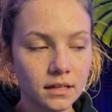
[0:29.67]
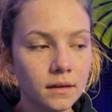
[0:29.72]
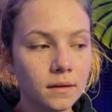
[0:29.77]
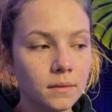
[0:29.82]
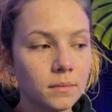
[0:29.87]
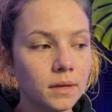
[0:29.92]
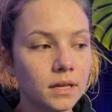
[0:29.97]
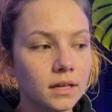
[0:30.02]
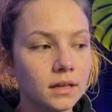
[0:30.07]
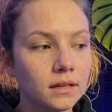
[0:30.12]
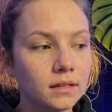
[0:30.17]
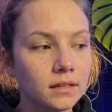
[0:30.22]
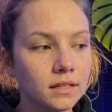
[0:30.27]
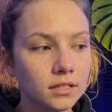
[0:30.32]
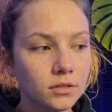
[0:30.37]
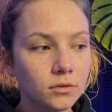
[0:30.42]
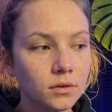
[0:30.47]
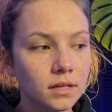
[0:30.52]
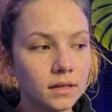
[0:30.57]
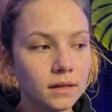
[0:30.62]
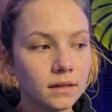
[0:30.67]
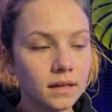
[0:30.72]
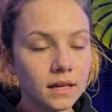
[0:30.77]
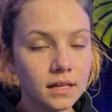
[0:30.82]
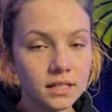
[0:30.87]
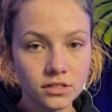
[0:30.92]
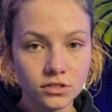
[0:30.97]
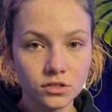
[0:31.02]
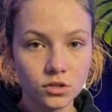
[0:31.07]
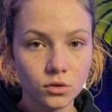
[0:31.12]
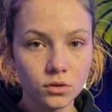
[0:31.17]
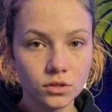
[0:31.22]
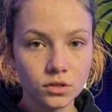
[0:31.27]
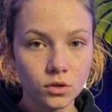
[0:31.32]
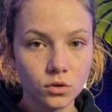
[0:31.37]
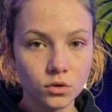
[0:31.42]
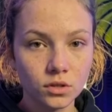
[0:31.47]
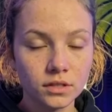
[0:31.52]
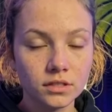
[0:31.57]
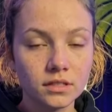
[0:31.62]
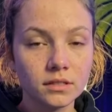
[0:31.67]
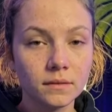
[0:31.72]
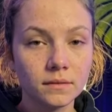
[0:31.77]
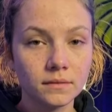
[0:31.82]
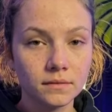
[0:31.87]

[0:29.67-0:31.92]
pick this one and let's go with course.